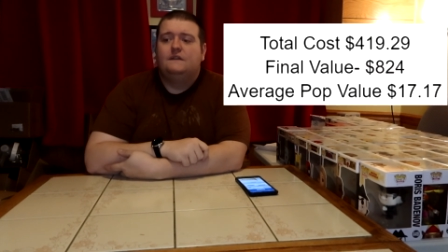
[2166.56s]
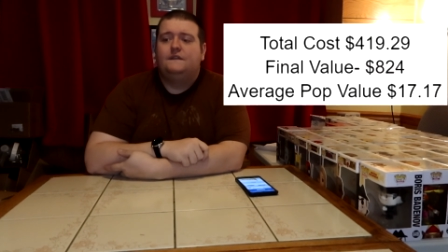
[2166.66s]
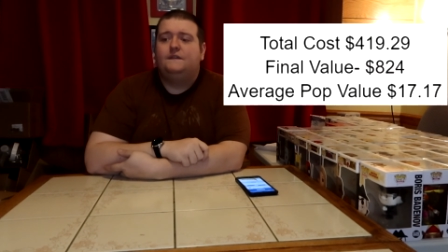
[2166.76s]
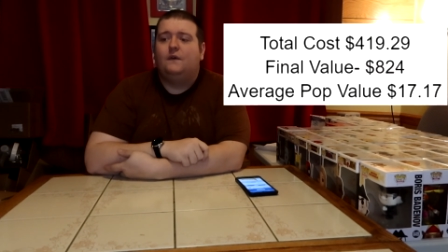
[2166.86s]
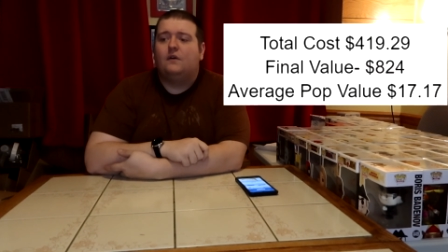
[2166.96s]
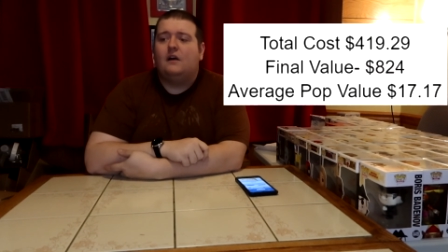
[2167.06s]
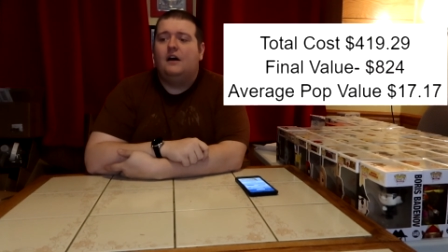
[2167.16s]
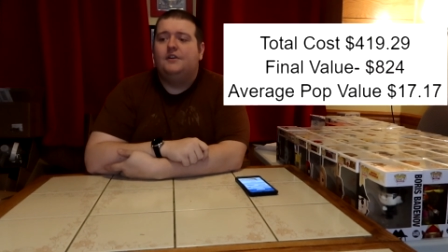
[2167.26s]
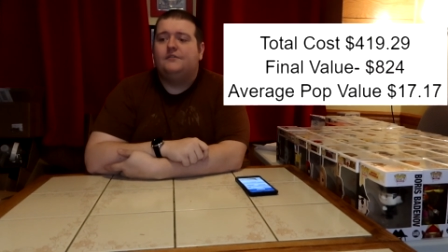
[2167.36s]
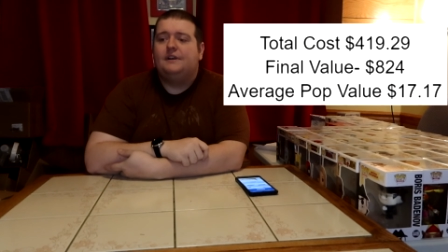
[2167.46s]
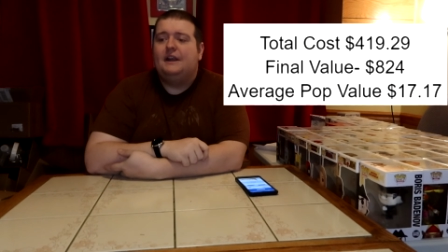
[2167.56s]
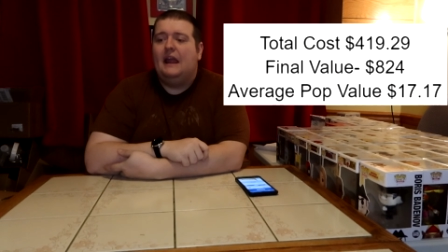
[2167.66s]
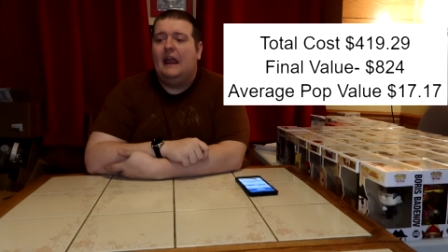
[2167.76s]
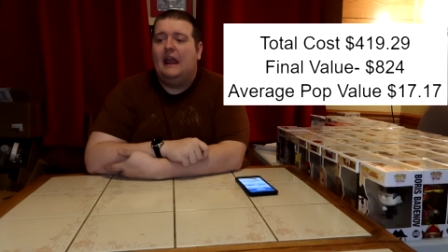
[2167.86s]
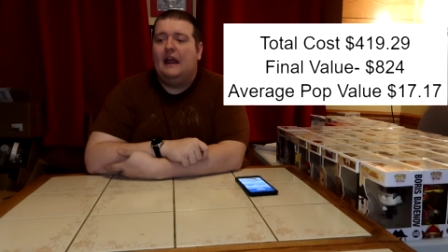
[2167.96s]
400
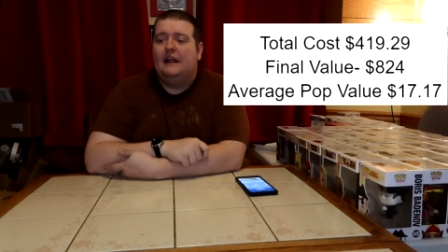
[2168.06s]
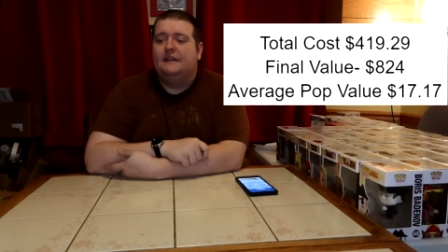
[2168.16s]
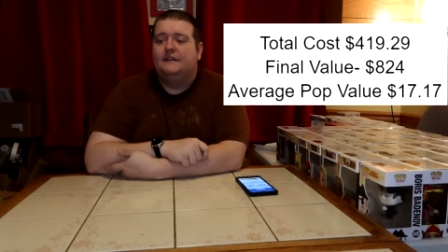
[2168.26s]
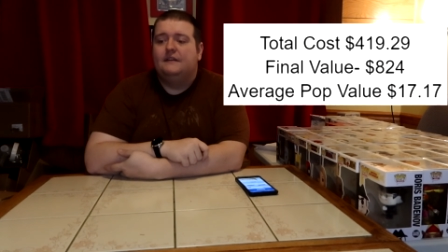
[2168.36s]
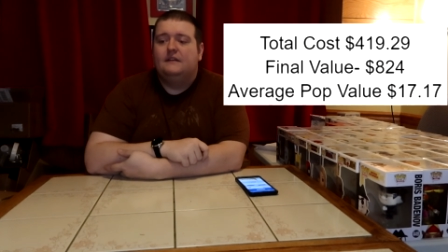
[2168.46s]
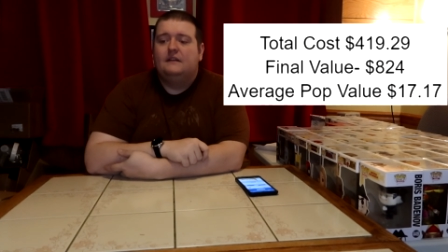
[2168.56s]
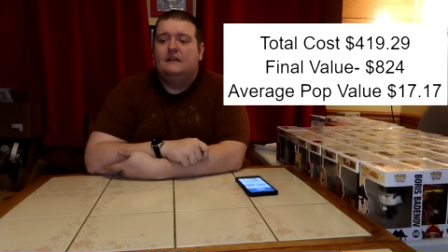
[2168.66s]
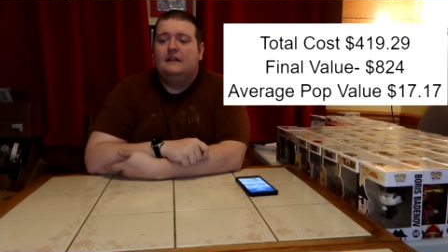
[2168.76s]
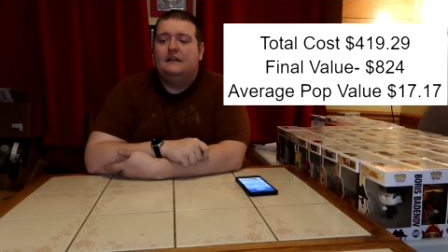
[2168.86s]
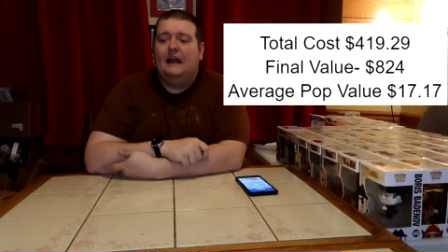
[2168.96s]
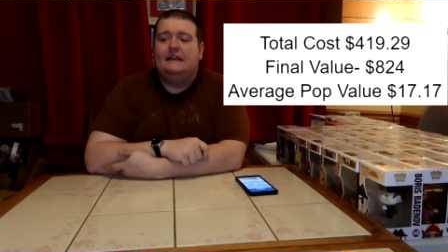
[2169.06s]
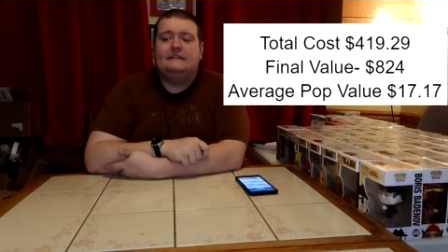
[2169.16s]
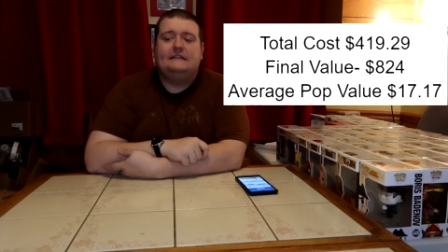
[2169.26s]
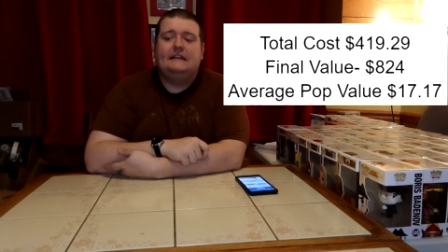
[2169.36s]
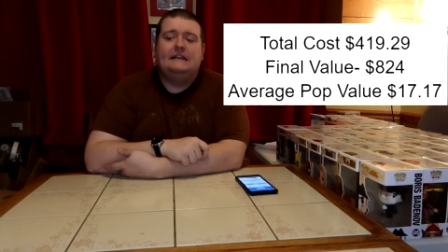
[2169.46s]
and
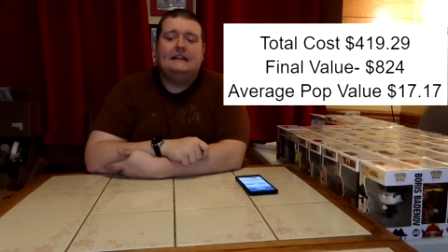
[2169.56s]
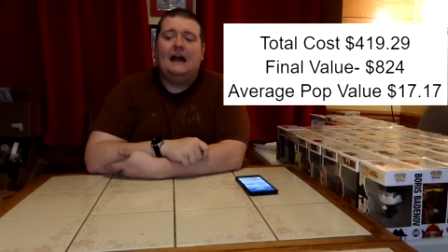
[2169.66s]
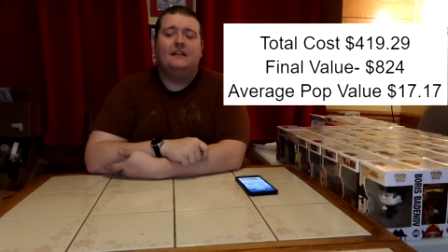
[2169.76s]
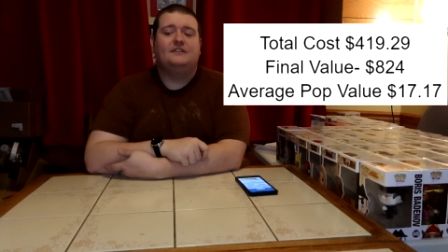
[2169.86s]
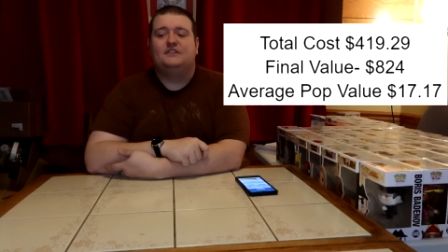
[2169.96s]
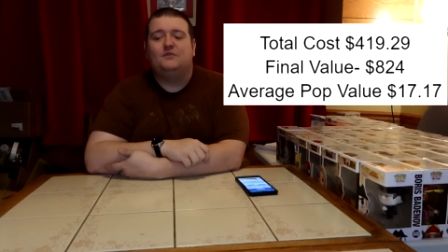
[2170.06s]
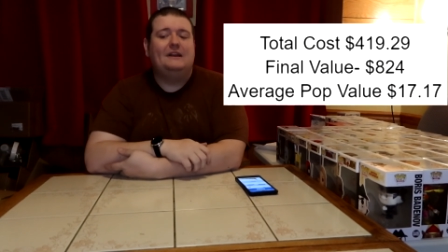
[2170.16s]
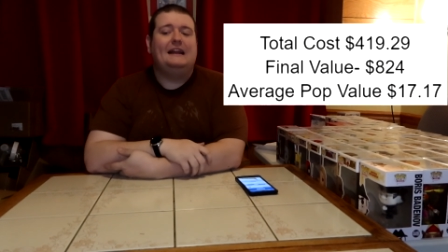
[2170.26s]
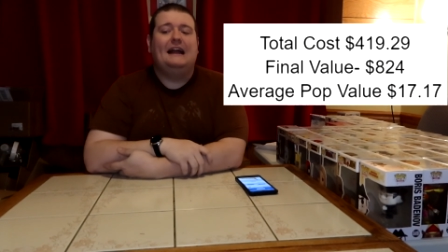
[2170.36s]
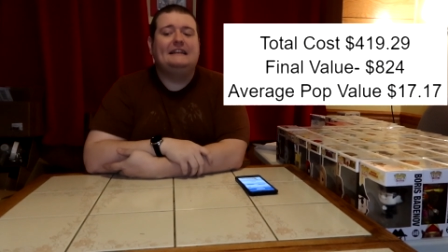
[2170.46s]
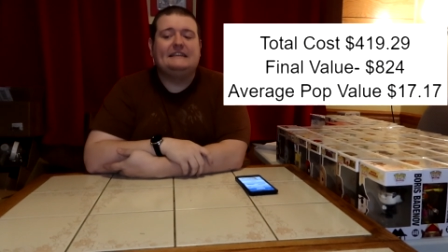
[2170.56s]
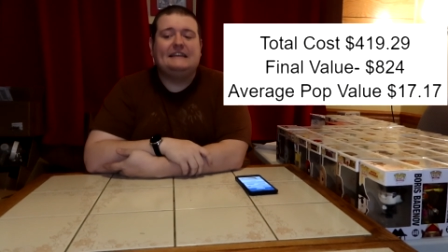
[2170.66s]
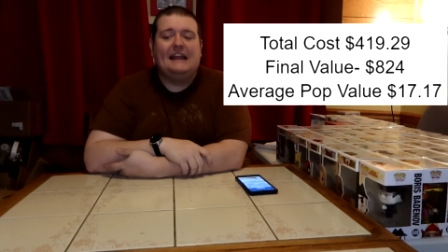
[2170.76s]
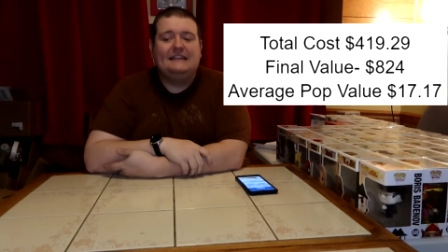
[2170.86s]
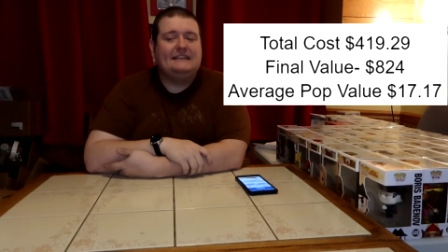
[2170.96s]

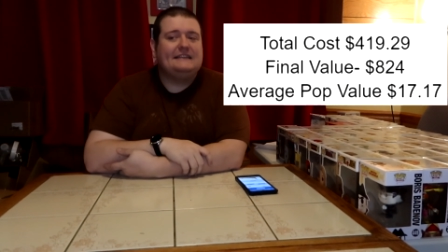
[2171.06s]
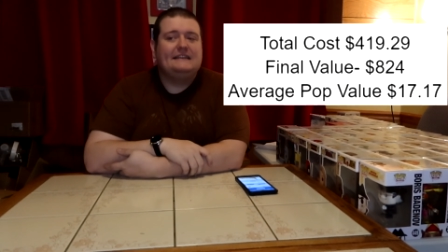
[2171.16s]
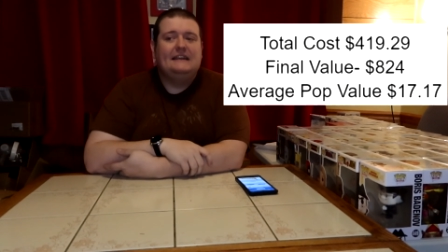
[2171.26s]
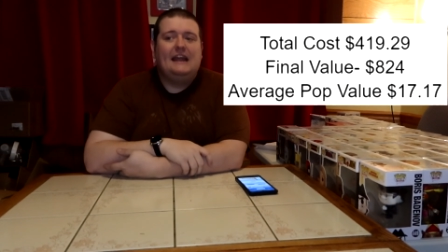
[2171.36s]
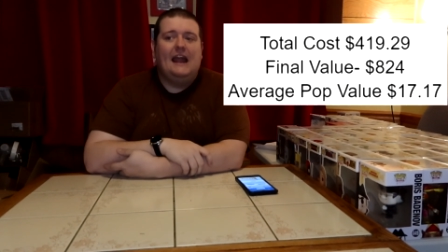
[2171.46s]
$19.29,